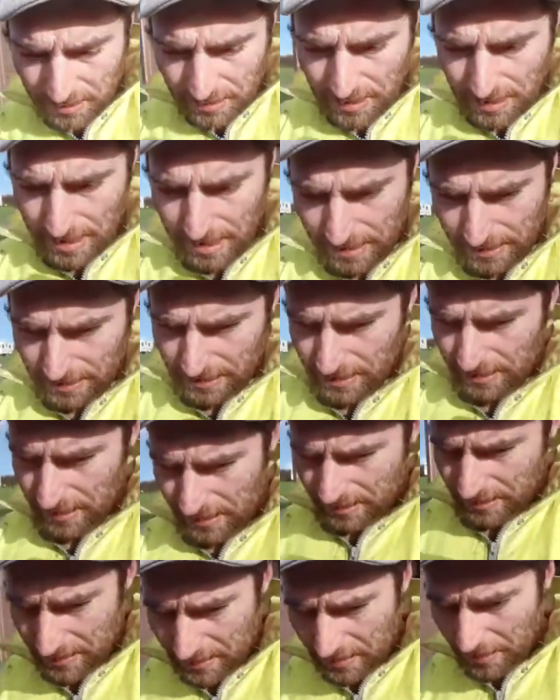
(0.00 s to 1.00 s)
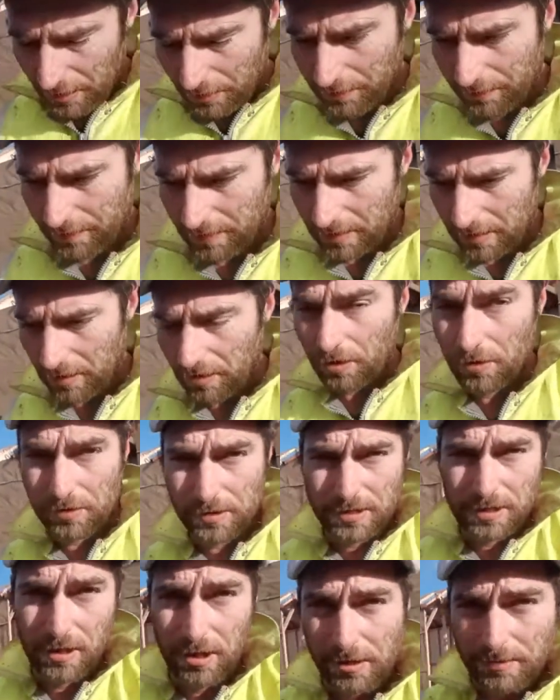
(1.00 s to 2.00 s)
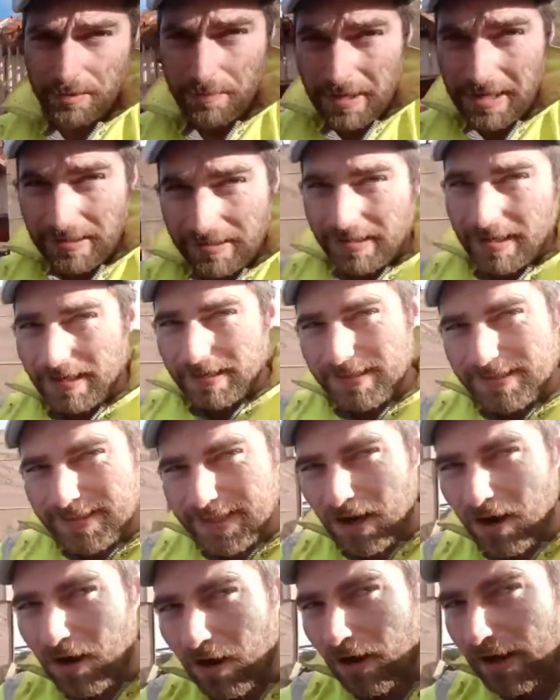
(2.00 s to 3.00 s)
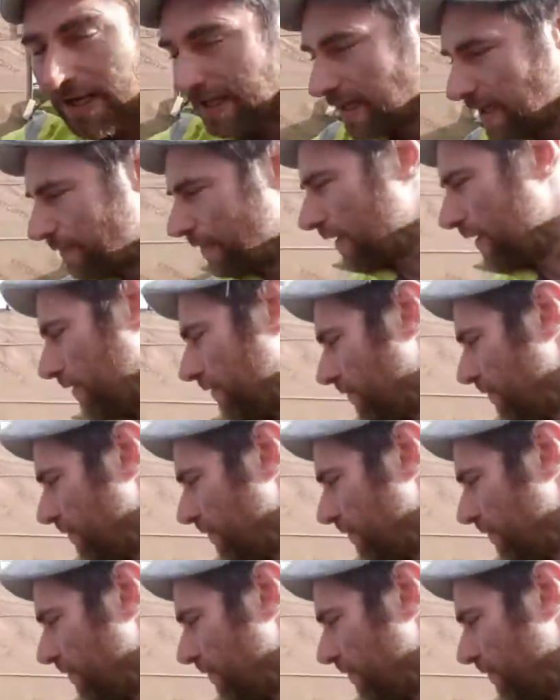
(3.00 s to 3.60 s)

and over a long time you may get a tiny bit of